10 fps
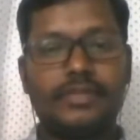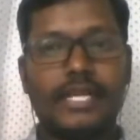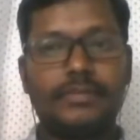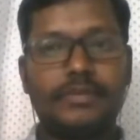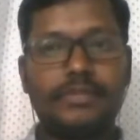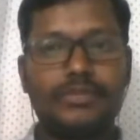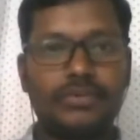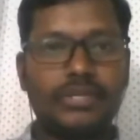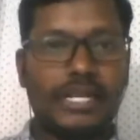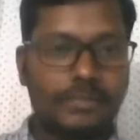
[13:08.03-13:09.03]
As per the
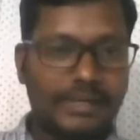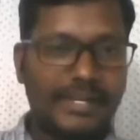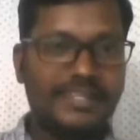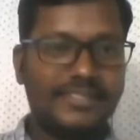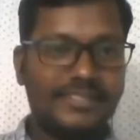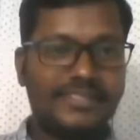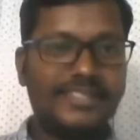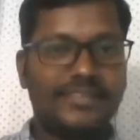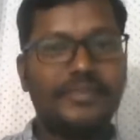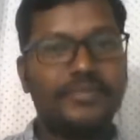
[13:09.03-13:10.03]
social expectations,
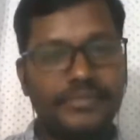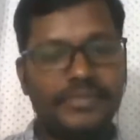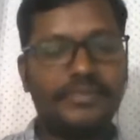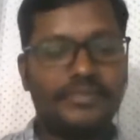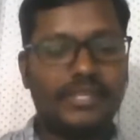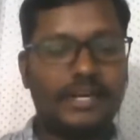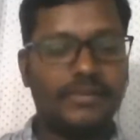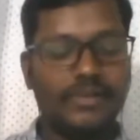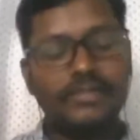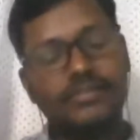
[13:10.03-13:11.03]
they try to fit into that.
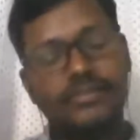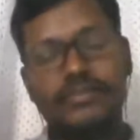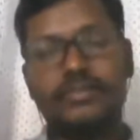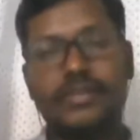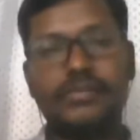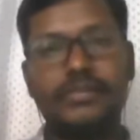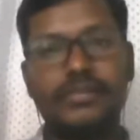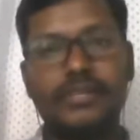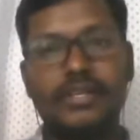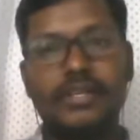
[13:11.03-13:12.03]
Okay, so this is how it
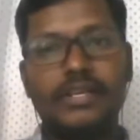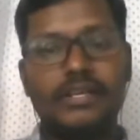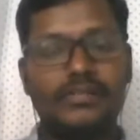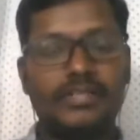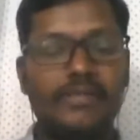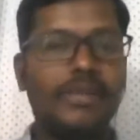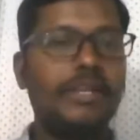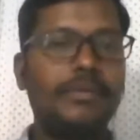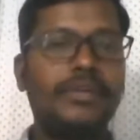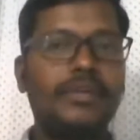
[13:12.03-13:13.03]
is having a
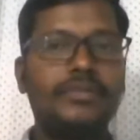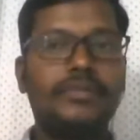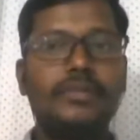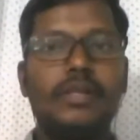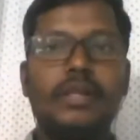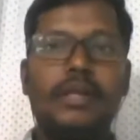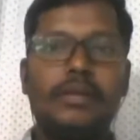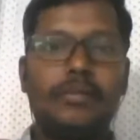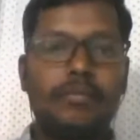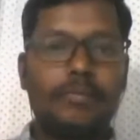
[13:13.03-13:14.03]
limitation,
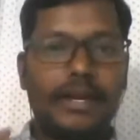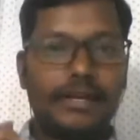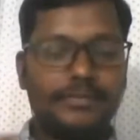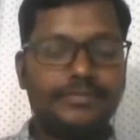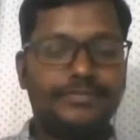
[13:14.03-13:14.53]
but